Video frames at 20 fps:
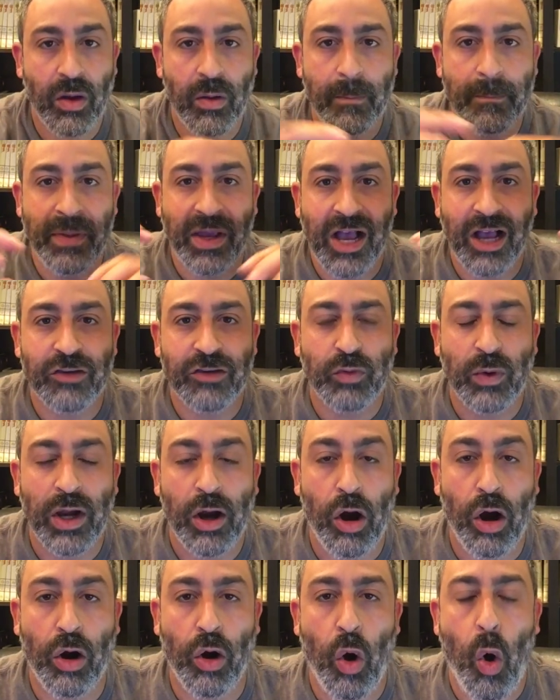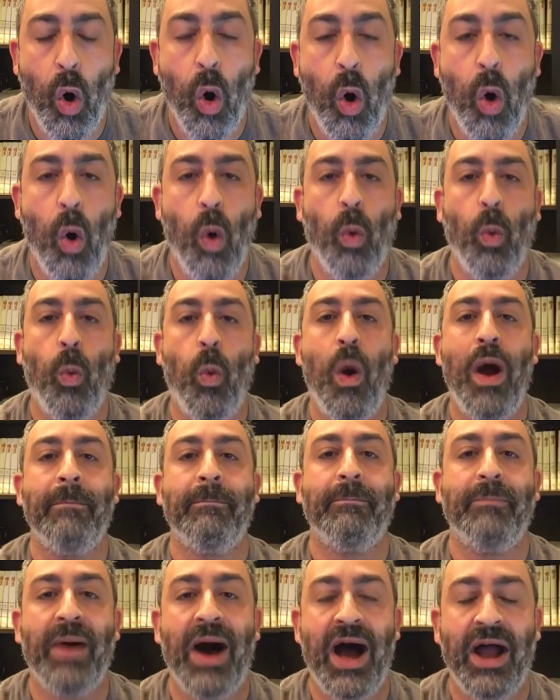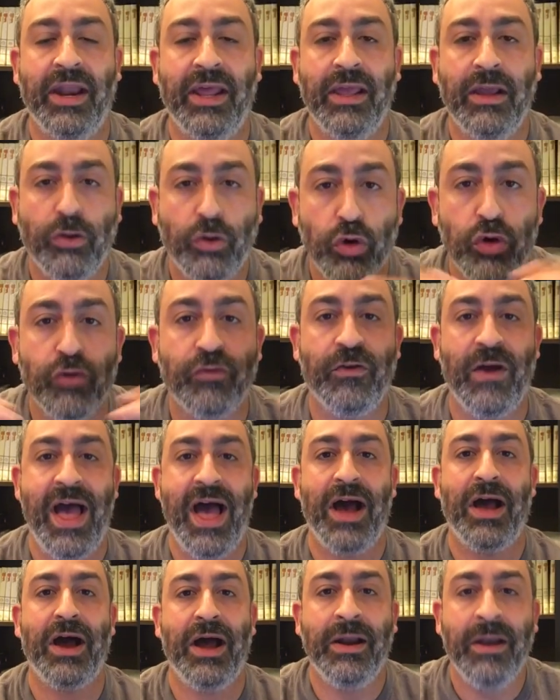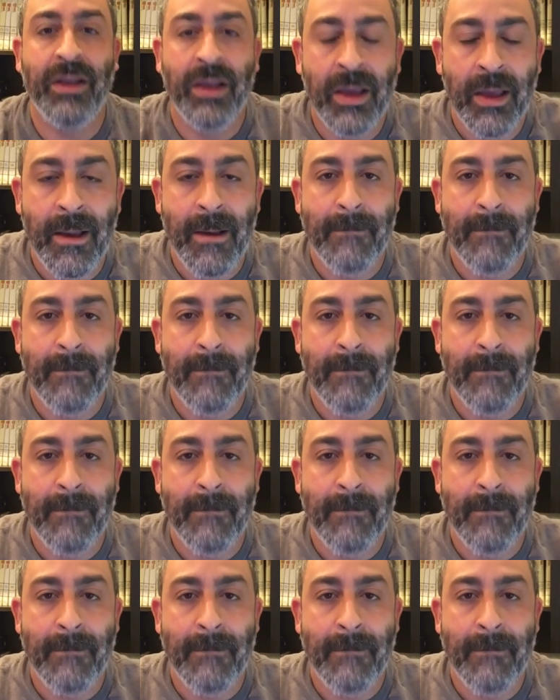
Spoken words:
because we are all one body, guf echad,